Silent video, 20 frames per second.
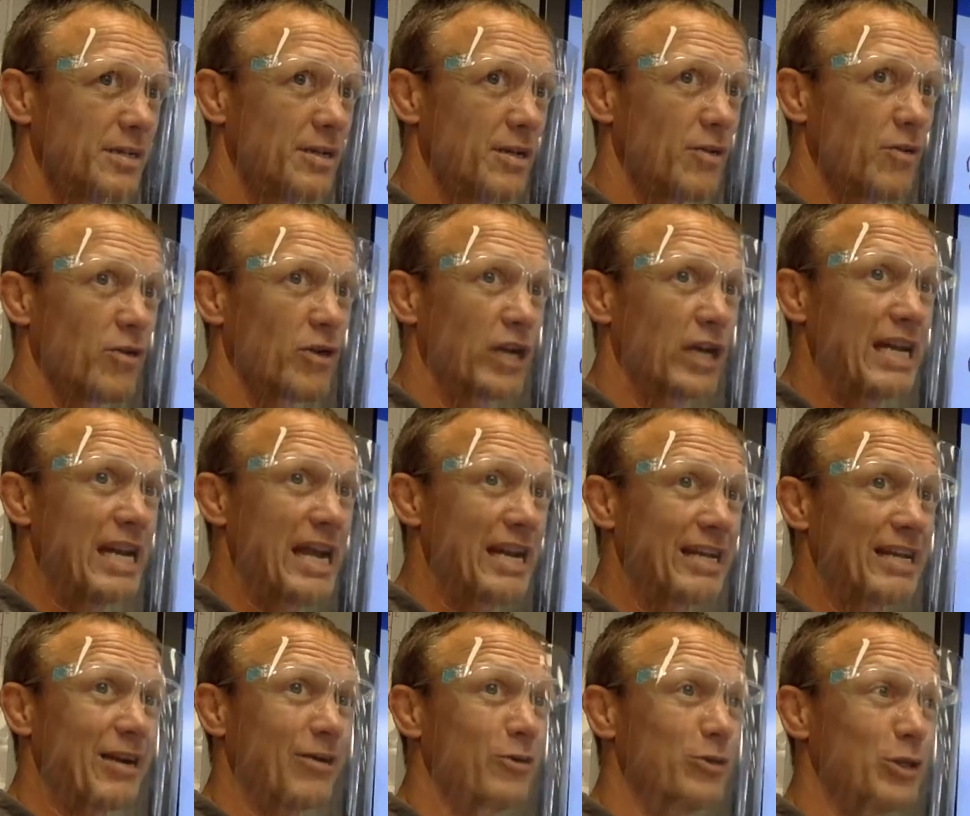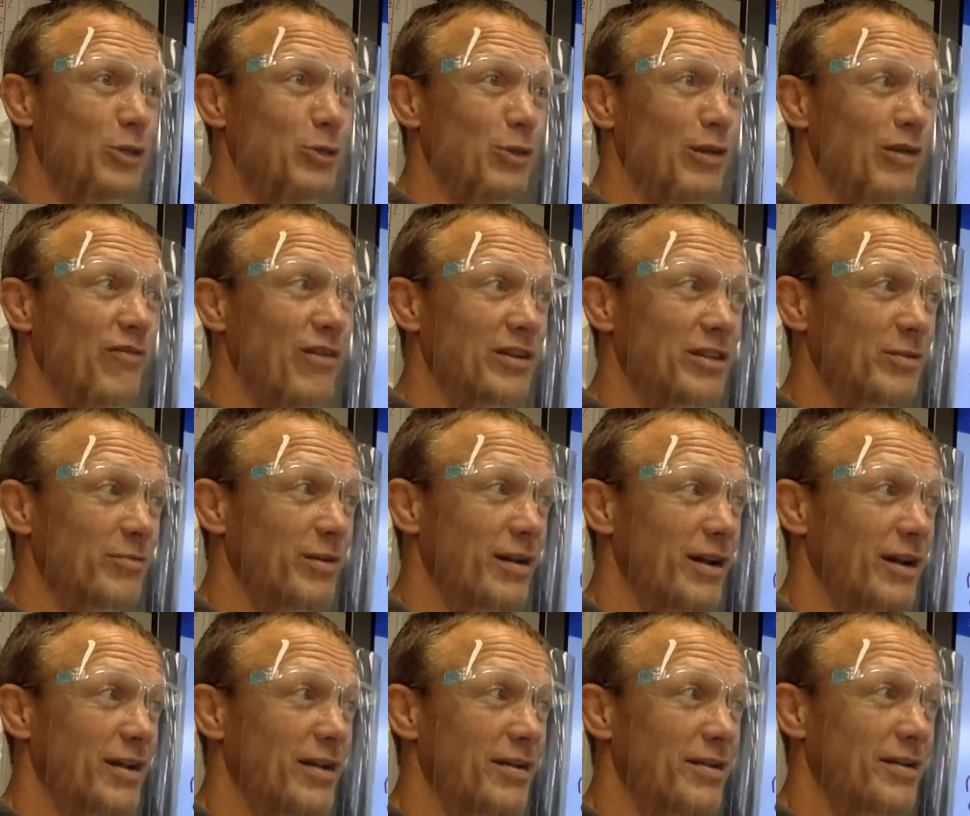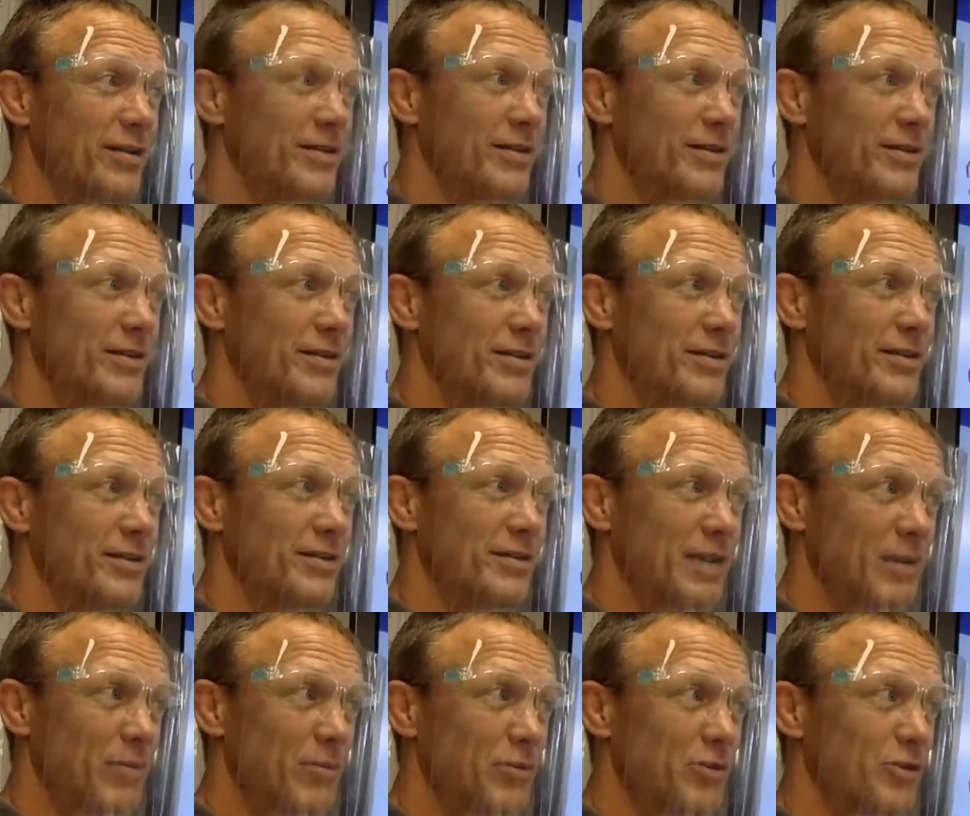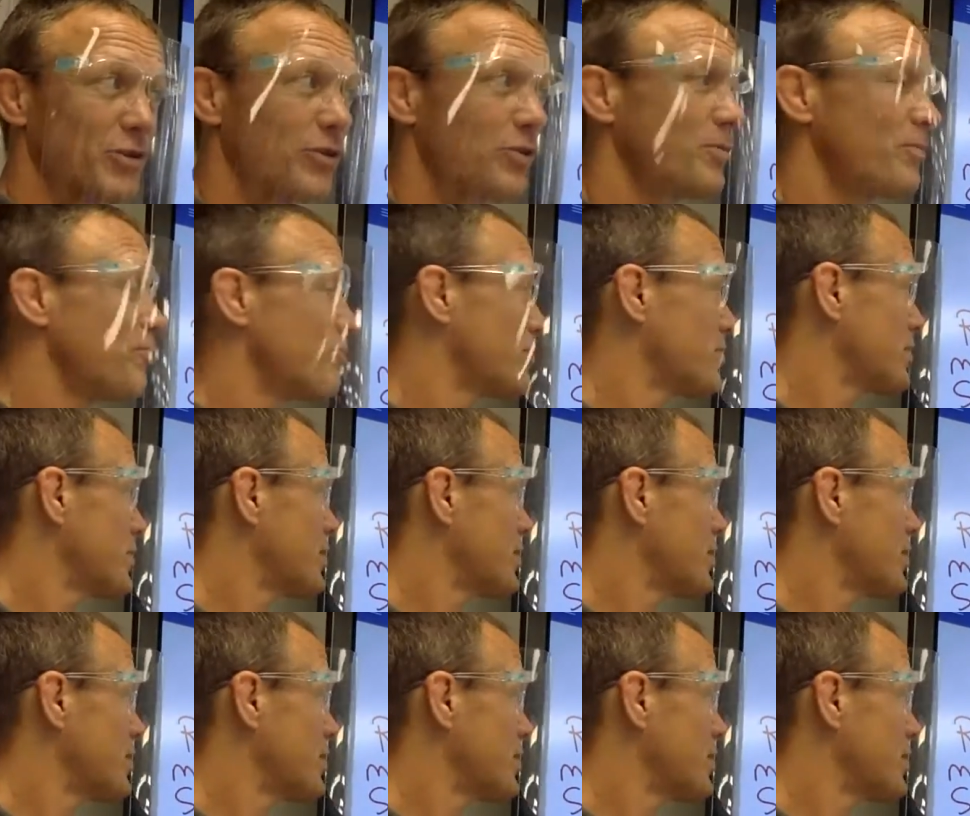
No, kinetic energy is only affected by temperature.